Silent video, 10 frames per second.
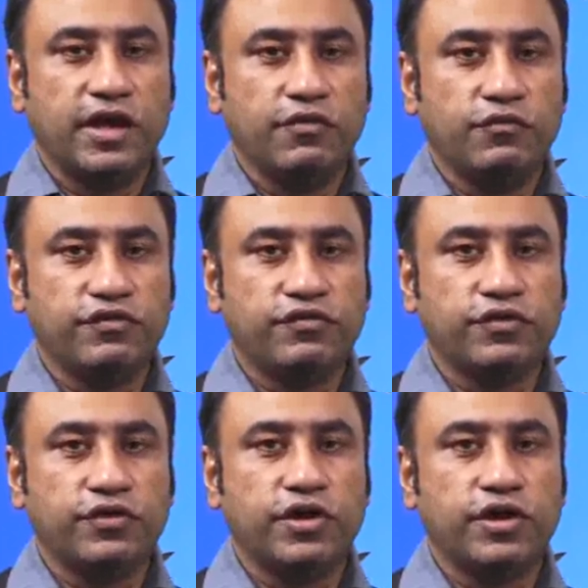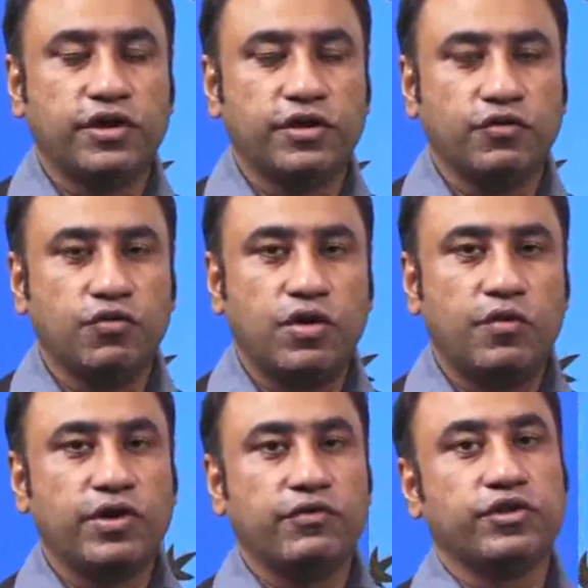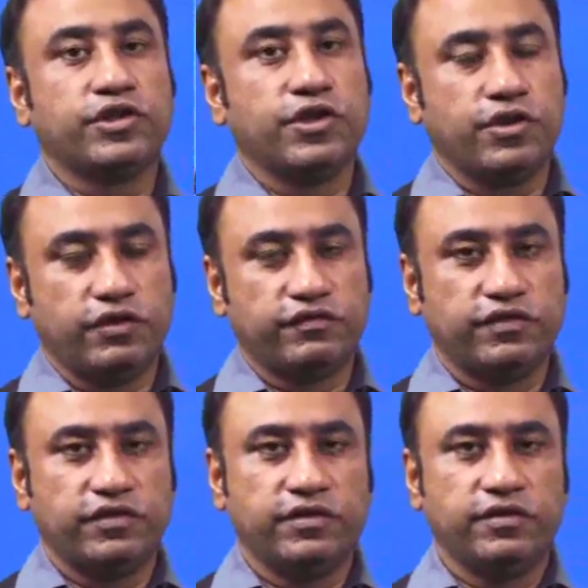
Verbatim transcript: we should not go away with curiosity.